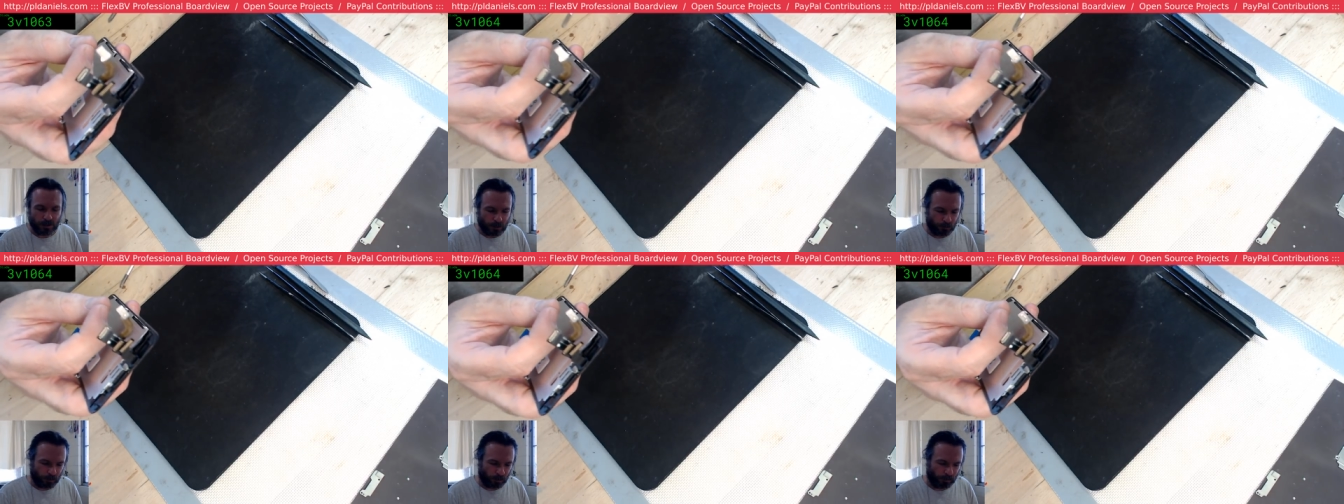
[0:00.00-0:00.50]

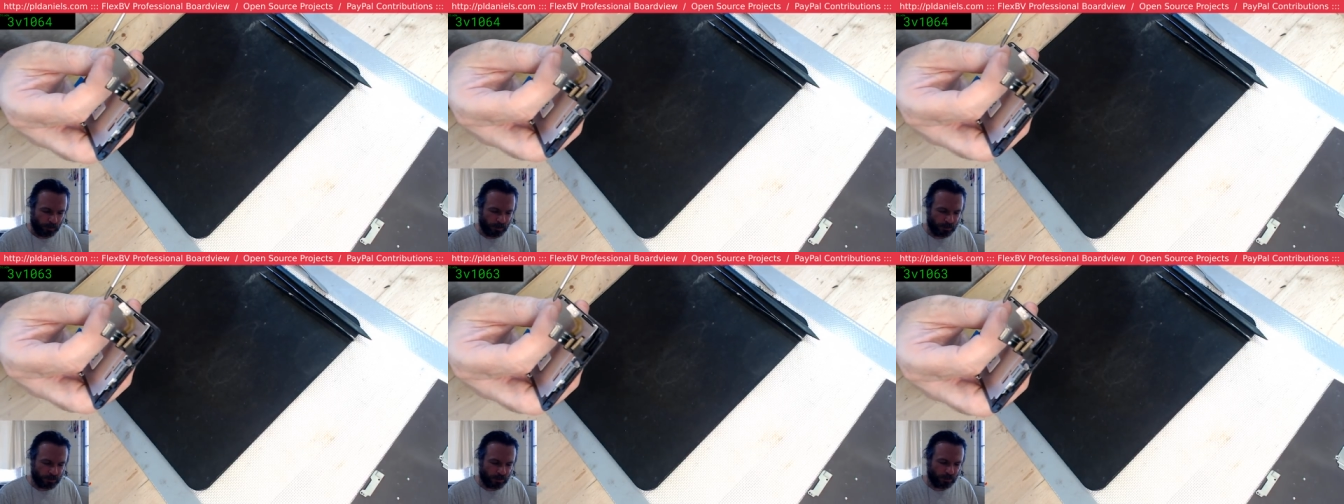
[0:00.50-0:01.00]
My crowd
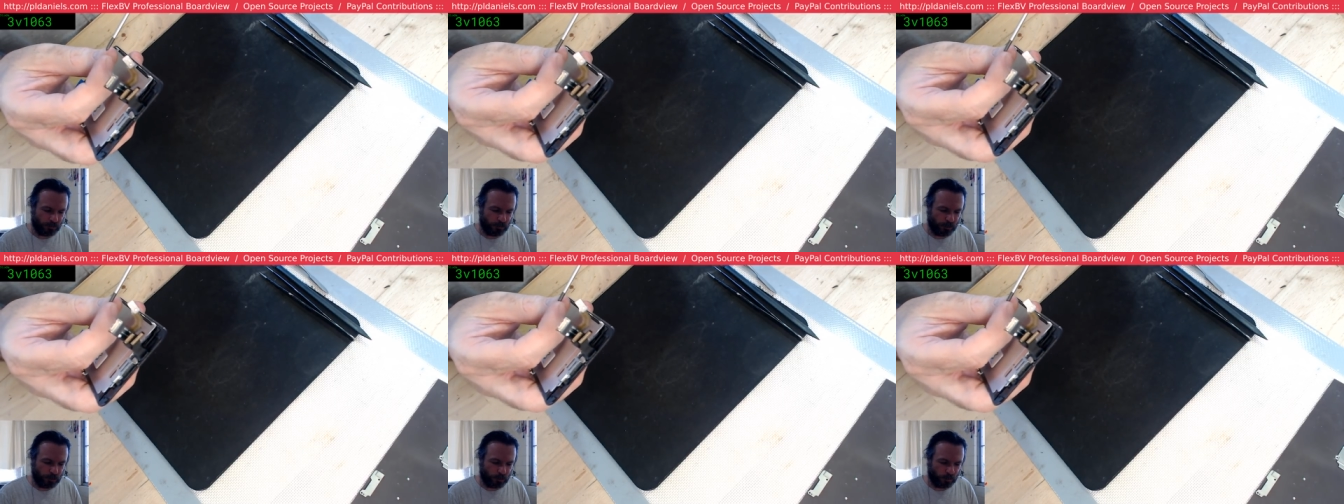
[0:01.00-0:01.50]
isn't after
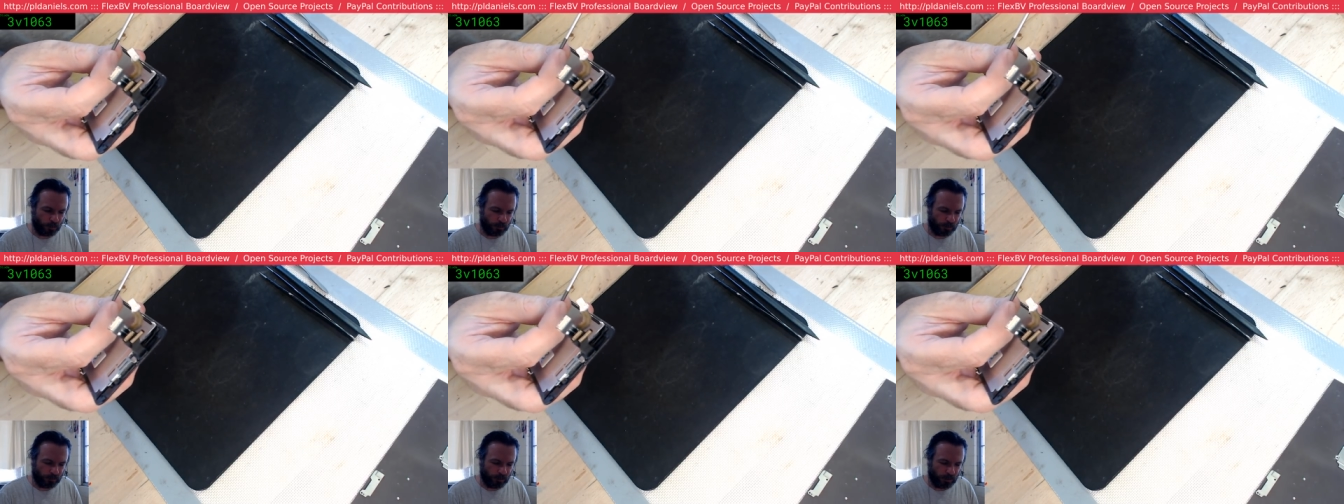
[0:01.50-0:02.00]
rental
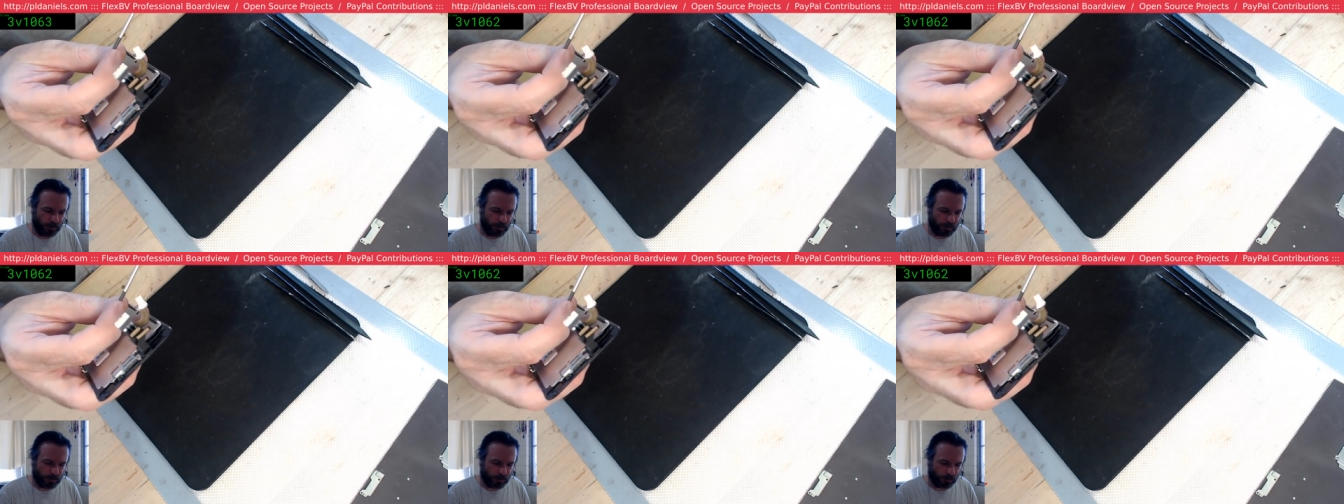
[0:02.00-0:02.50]
property. Well,
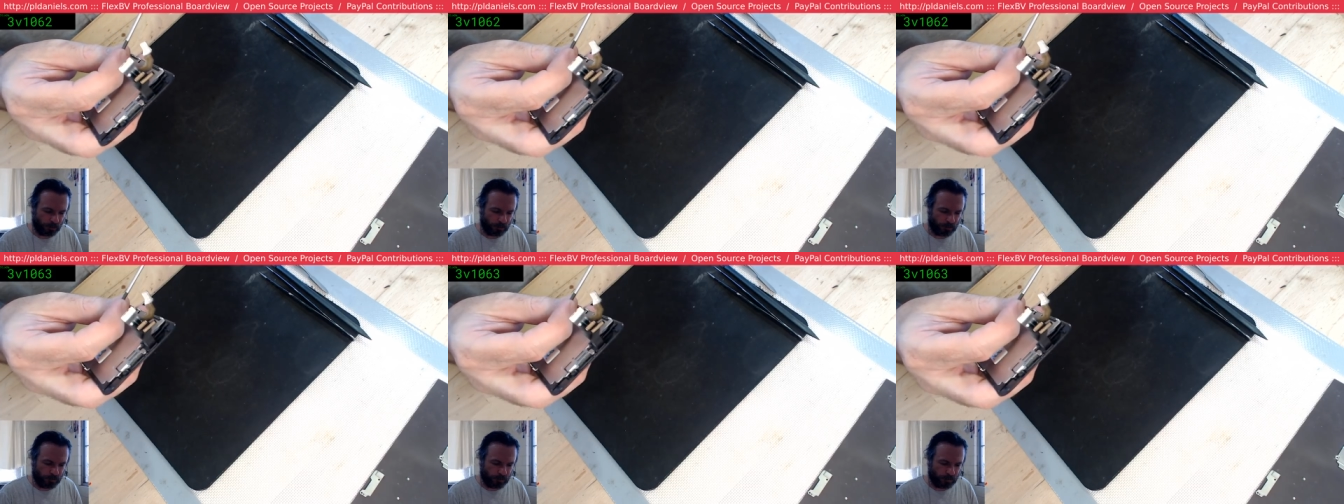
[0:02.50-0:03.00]
that's true.
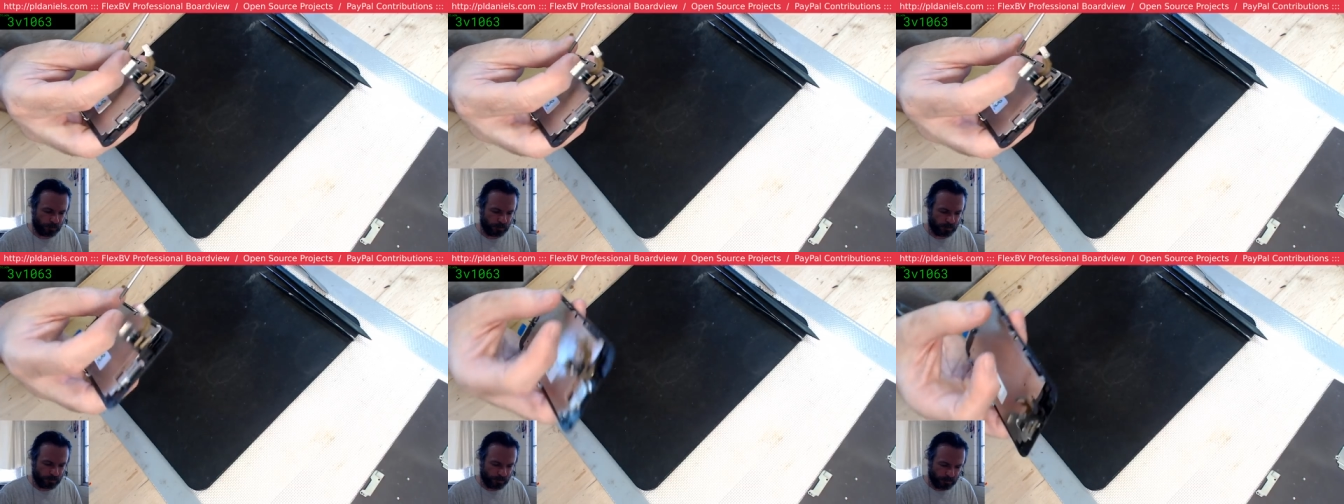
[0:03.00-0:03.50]

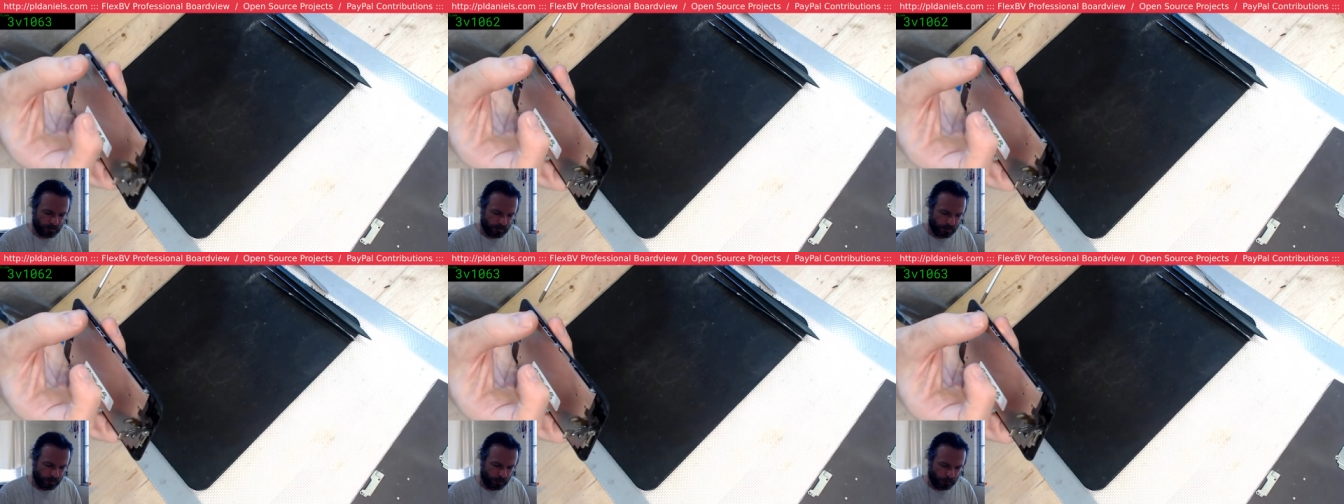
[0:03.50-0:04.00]

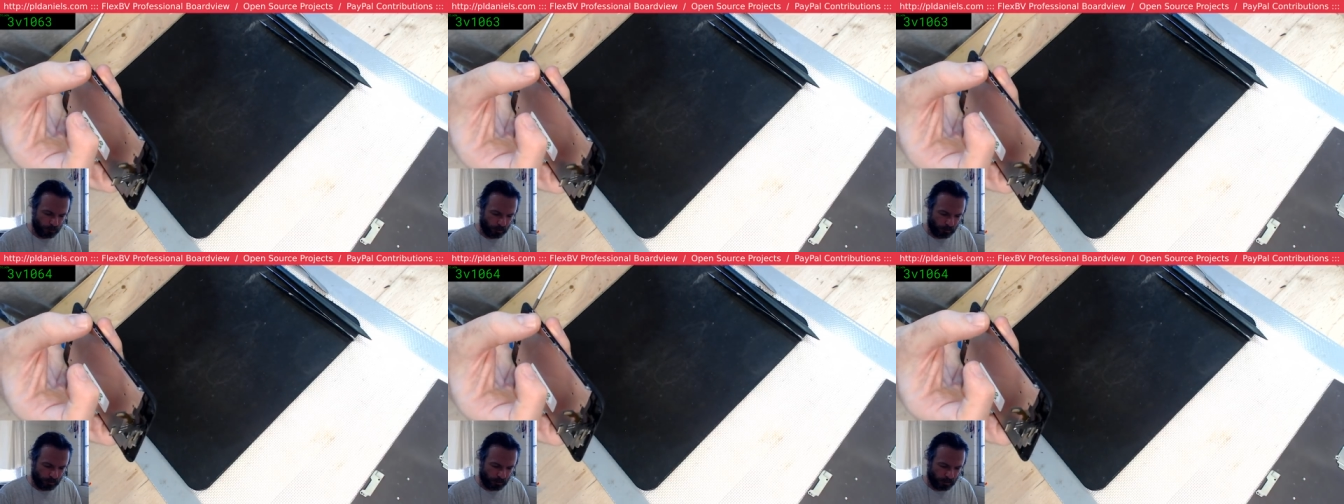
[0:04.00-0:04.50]
My
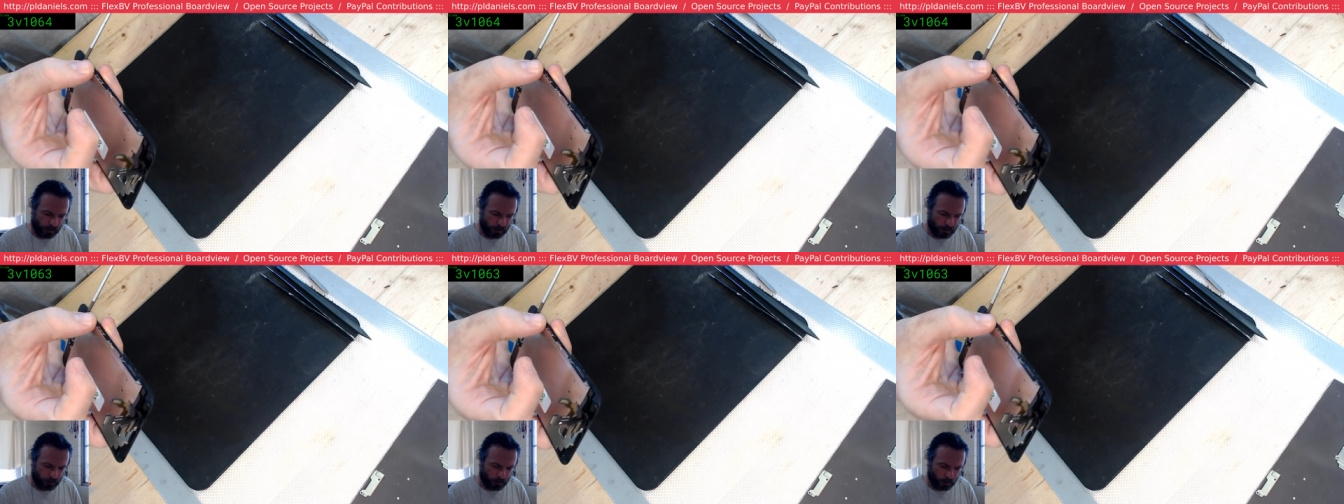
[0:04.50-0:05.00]
crowd
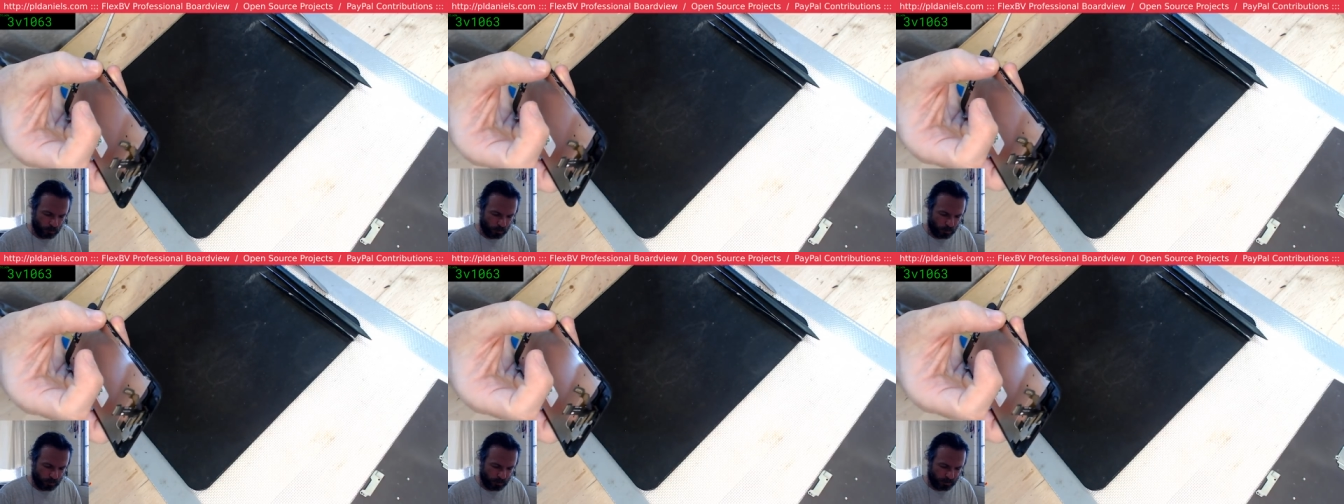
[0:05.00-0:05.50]
is
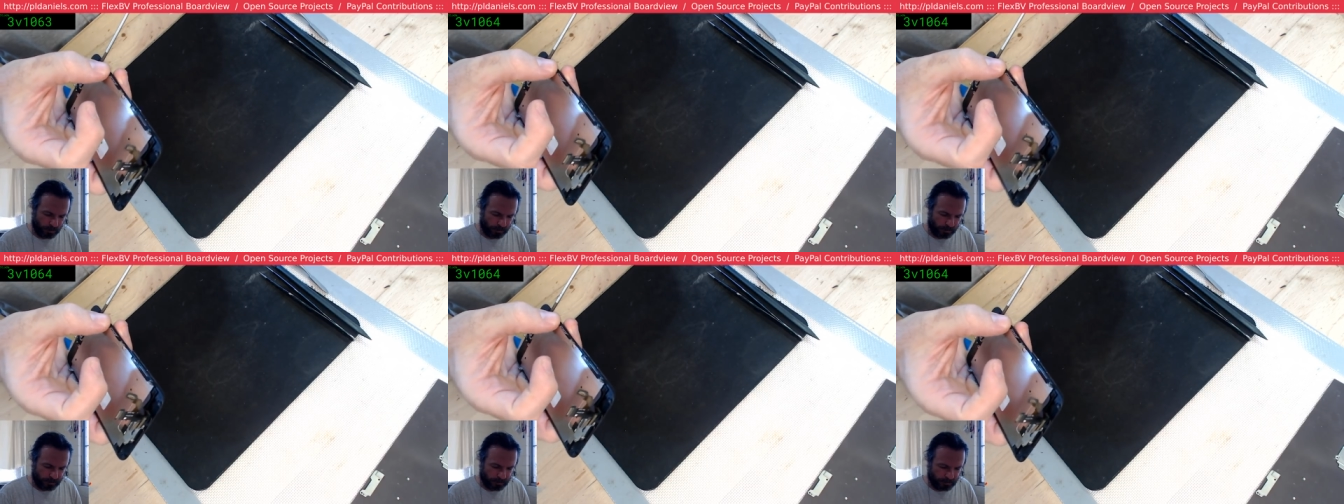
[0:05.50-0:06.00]
more
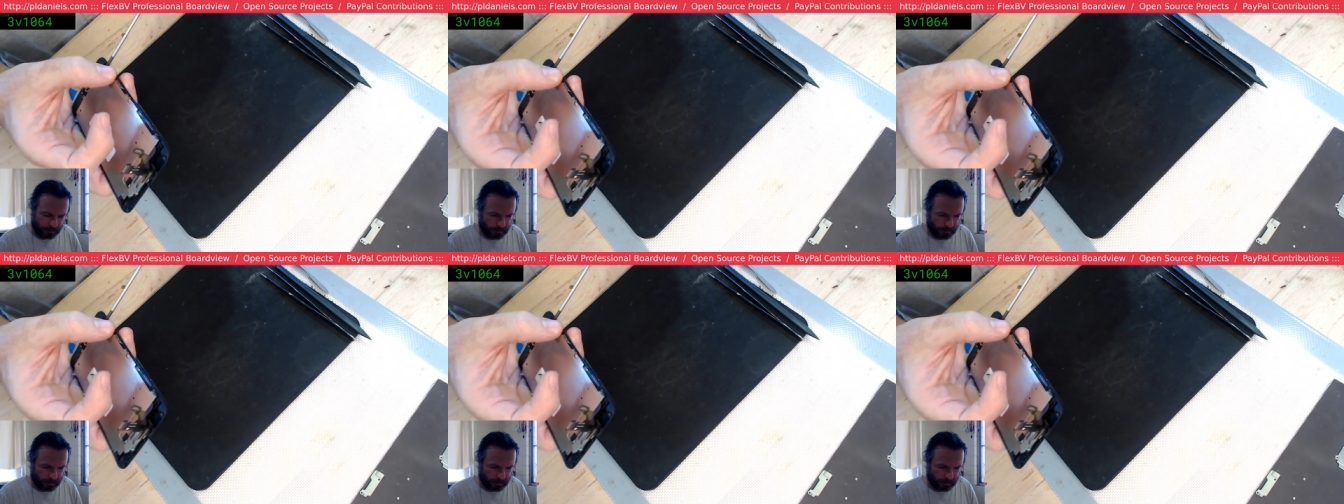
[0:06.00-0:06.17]
like